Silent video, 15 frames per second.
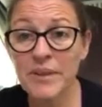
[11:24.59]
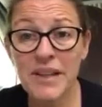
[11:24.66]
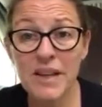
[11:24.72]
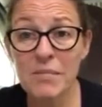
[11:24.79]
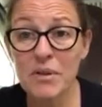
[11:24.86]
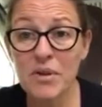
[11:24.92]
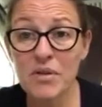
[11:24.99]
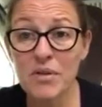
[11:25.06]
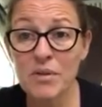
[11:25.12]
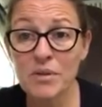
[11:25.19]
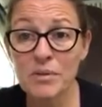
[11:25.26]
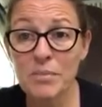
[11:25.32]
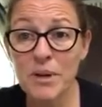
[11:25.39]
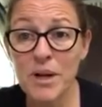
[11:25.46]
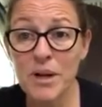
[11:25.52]
Give me your
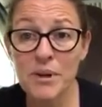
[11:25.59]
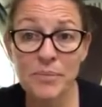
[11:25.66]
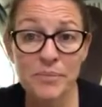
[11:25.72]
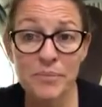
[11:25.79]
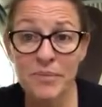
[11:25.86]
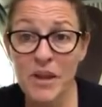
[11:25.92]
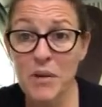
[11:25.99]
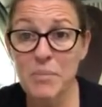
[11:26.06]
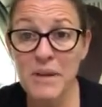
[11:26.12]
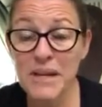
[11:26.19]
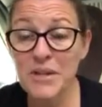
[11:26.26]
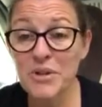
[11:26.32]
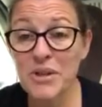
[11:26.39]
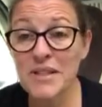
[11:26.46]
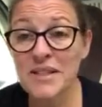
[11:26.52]
thoughts below. It'd be
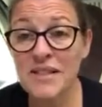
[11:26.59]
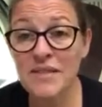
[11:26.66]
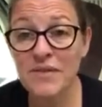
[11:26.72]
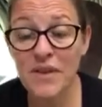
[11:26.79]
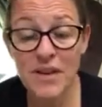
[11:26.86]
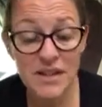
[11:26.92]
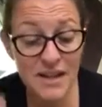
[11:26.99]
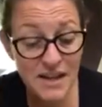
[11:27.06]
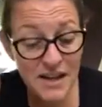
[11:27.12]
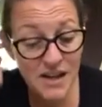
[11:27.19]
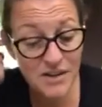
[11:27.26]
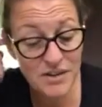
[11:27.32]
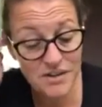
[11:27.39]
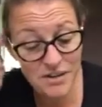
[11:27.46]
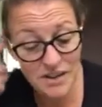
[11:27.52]
interesting to find out how
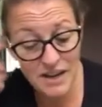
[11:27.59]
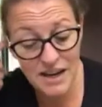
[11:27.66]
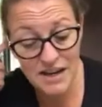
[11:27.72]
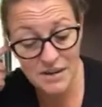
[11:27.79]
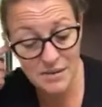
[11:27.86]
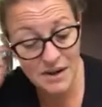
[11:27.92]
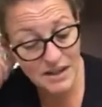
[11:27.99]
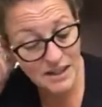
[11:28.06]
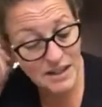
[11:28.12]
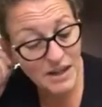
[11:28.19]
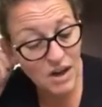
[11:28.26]
you think anyway.